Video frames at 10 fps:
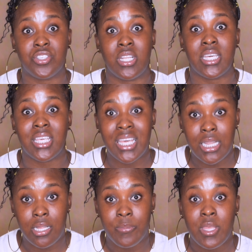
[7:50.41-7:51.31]
kill
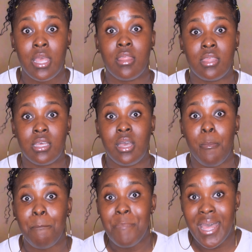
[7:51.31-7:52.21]
the
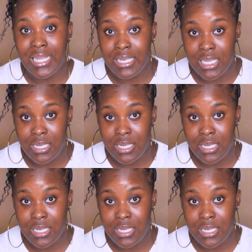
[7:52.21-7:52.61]
melanin.